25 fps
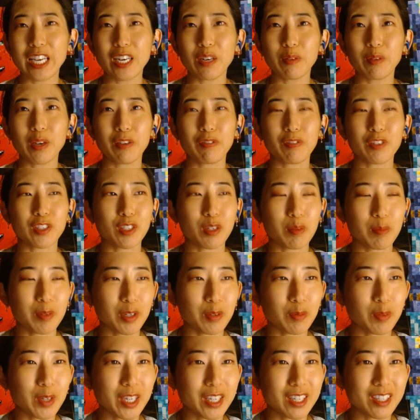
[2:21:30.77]
away for so many
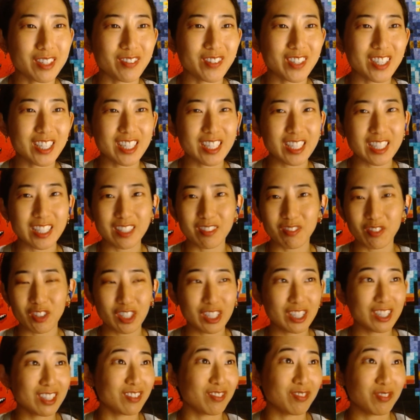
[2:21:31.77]
weeks, we just
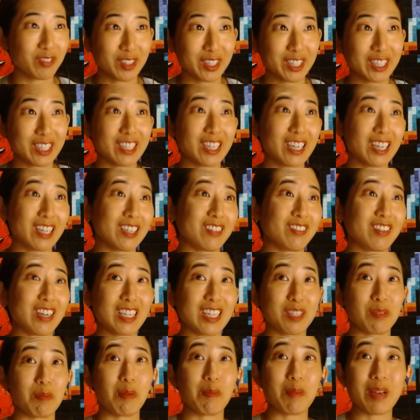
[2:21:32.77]
really got
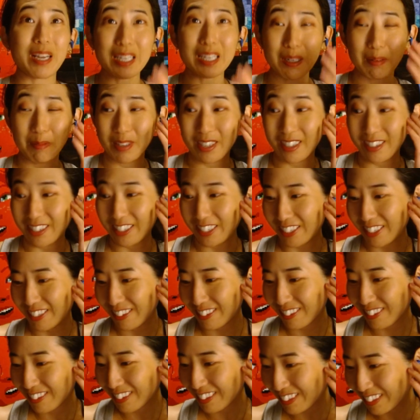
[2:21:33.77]
some momentum here,
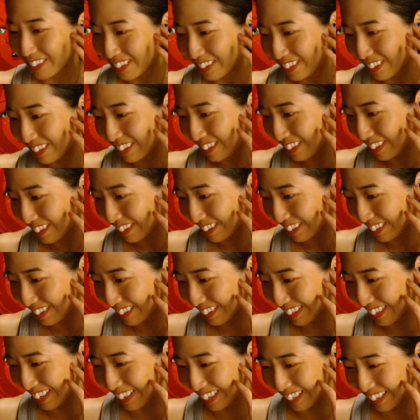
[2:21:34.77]

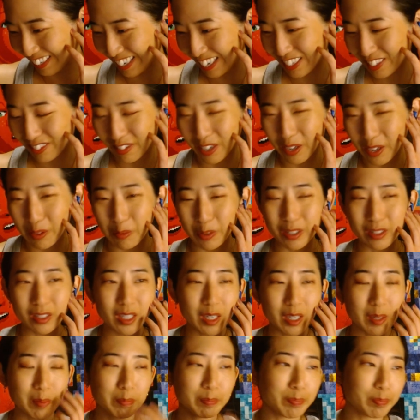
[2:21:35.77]
Yes, great work, team.